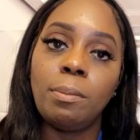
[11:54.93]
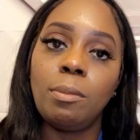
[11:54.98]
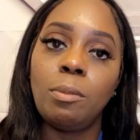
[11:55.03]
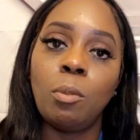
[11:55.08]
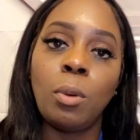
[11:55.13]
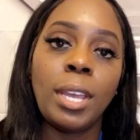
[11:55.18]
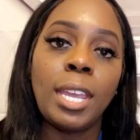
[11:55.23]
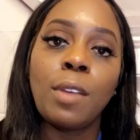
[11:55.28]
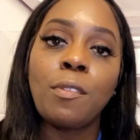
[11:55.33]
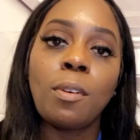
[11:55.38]

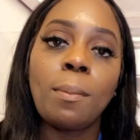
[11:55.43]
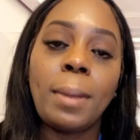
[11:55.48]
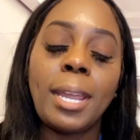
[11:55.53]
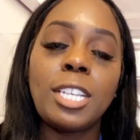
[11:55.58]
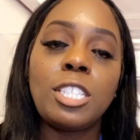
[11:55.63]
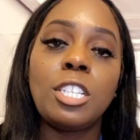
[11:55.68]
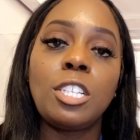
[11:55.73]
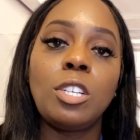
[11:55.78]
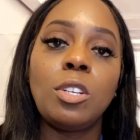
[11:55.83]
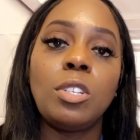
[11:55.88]
what
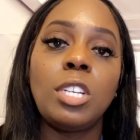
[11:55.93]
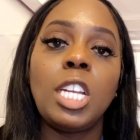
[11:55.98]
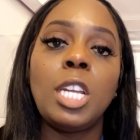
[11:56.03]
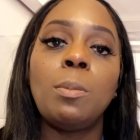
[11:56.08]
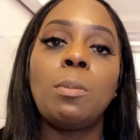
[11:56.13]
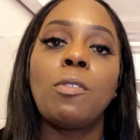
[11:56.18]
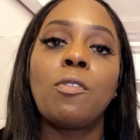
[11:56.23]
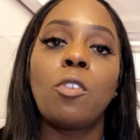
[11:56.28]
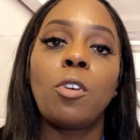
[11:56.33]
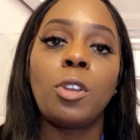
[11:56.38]
information you need
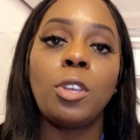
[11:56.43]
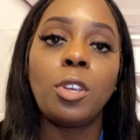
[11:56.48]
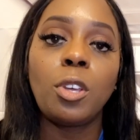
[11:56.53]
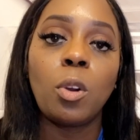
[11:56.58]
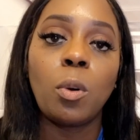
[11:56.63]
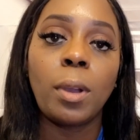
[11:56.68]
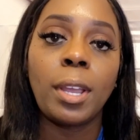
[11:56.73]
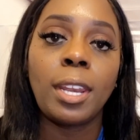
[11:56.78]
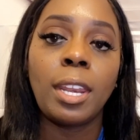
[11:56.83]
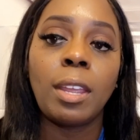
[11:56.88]
before you
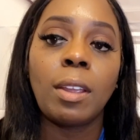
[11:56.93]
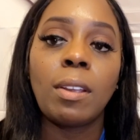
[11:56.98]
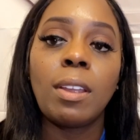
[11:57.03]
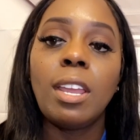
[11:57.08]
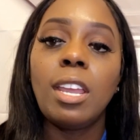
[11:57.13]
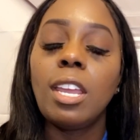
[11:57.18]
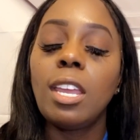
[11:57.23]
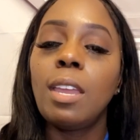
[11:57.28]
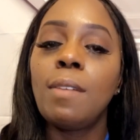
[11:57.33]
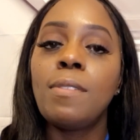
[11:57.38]
go in there.
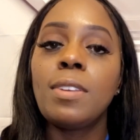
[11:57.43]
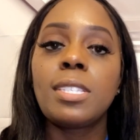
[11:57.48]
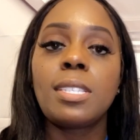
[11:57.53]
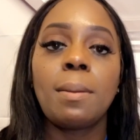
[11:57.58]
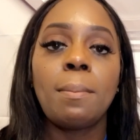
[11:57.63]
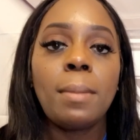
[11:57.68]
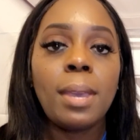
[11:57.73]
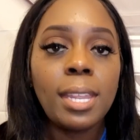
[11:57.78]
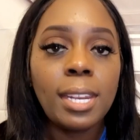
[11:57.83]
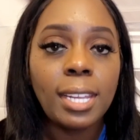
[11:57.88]
If it's a
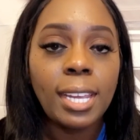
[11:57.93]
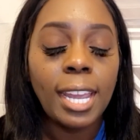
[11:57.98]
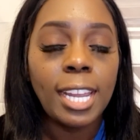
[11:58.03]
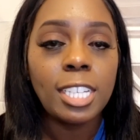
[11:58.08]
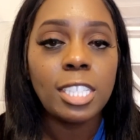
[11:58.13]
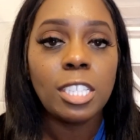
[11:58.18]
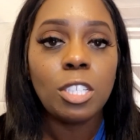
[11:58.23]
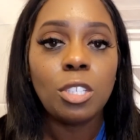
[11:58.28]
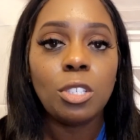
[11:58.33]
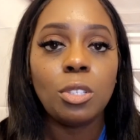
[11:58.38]

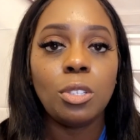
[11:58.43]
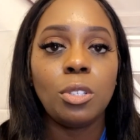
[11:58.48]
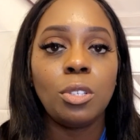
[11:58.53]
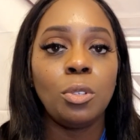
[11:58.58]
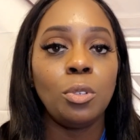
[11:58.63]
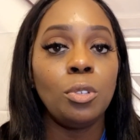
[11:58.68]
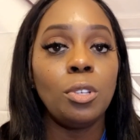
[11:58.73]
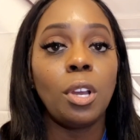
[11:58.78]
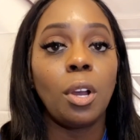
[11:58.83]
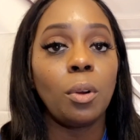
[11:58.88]
medication
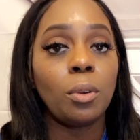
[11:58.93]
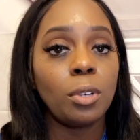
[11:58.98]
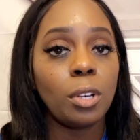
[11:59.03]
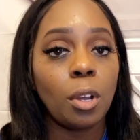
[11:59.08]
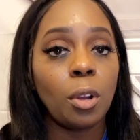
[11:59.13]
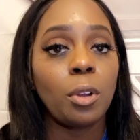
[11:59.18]
you don't know